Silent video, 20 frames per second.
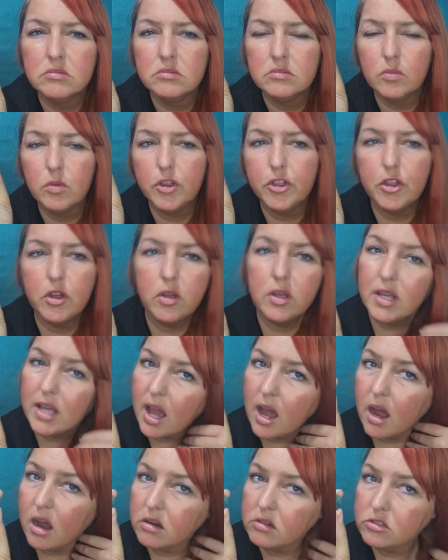without
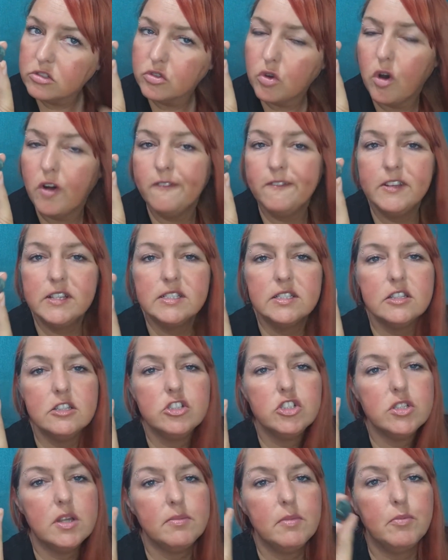cards. Obviously
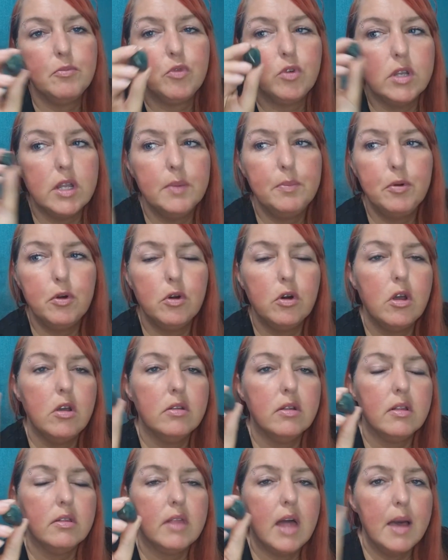there's some I'm going to pull
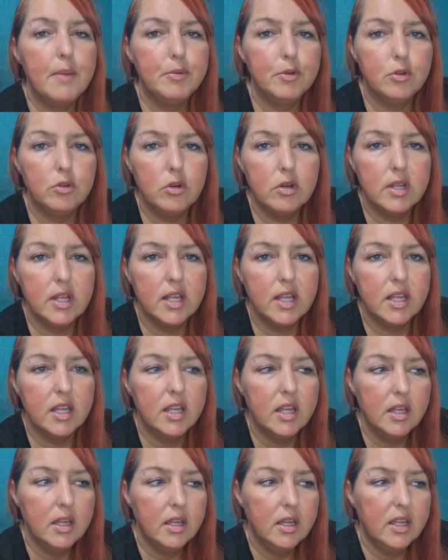out like Labradorite.
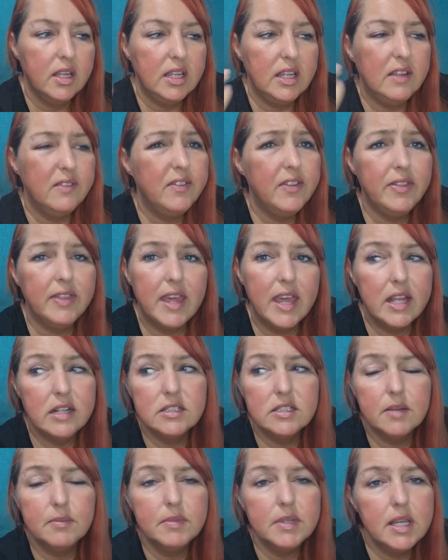Even then,
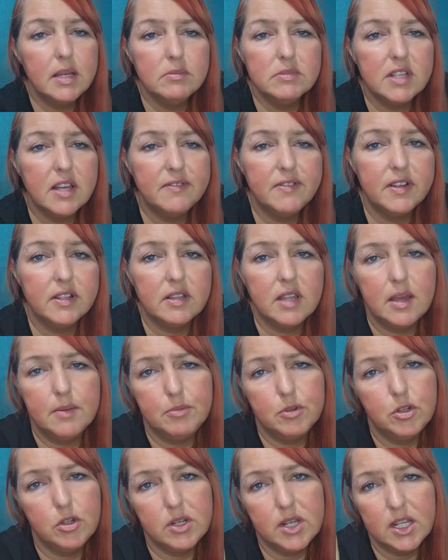sometimes I've had
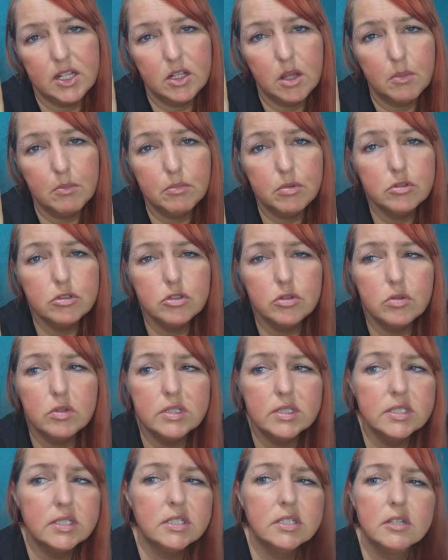Labradorite
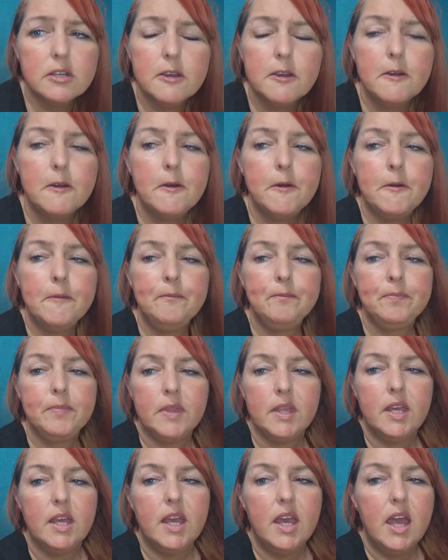tumblestones,
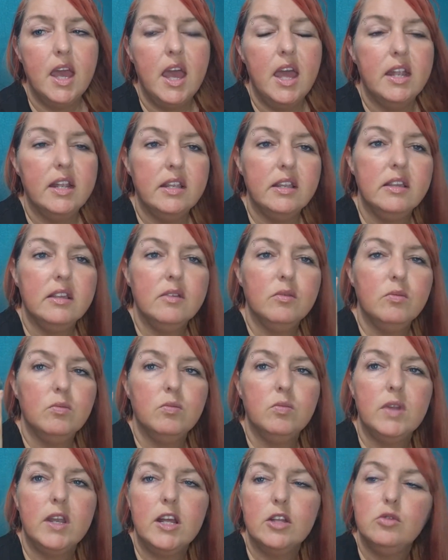and
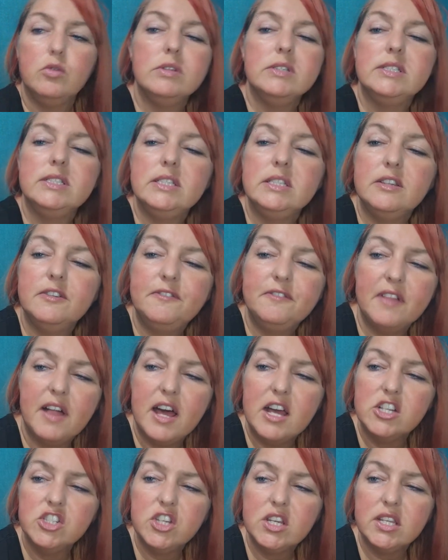when I don't see the
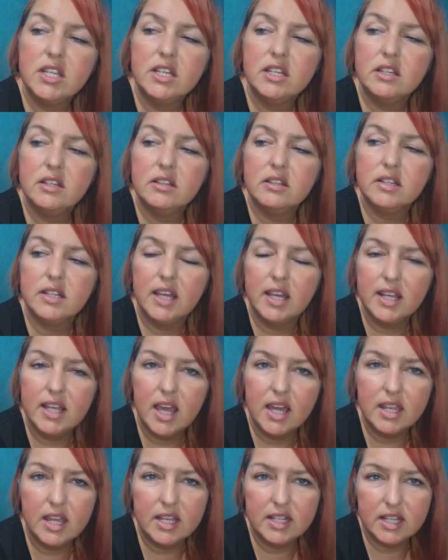flash in it, like I
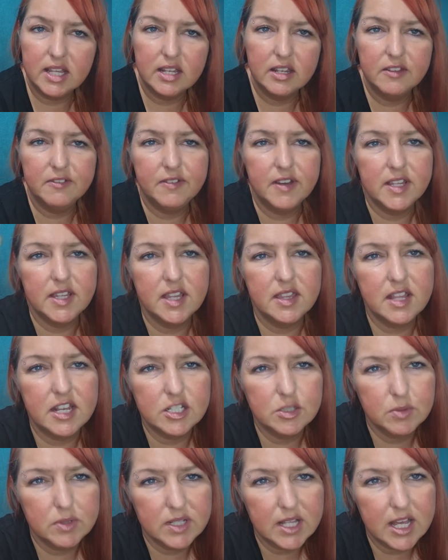can't identify that
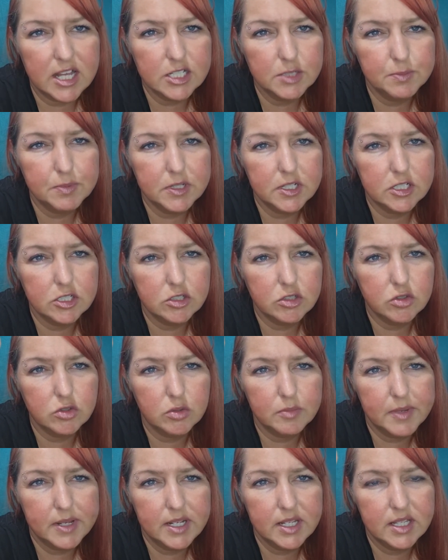that's what it is, because so
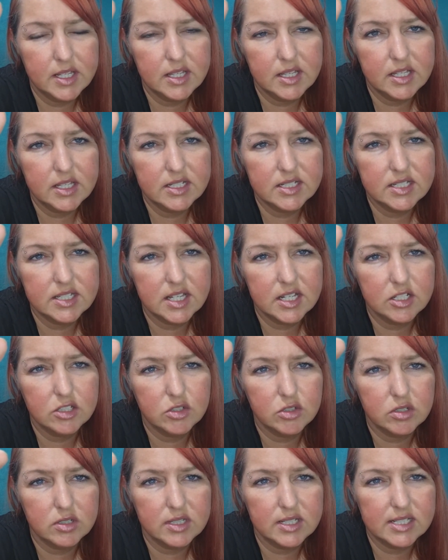many of these
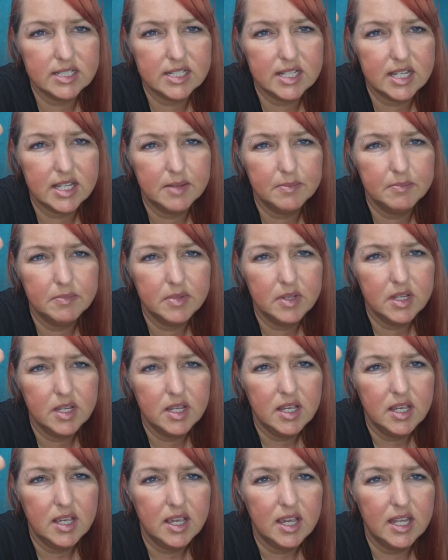things look the same.
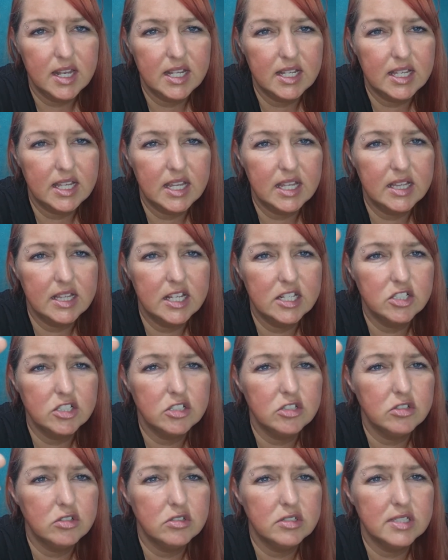And again, that
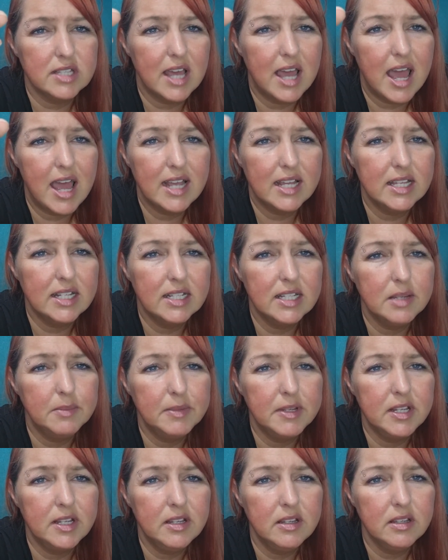just looks like agate to
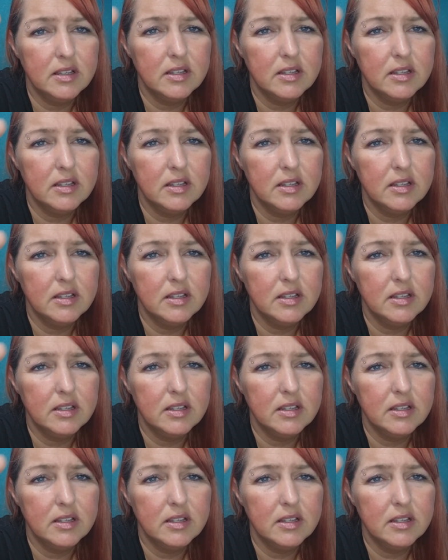me.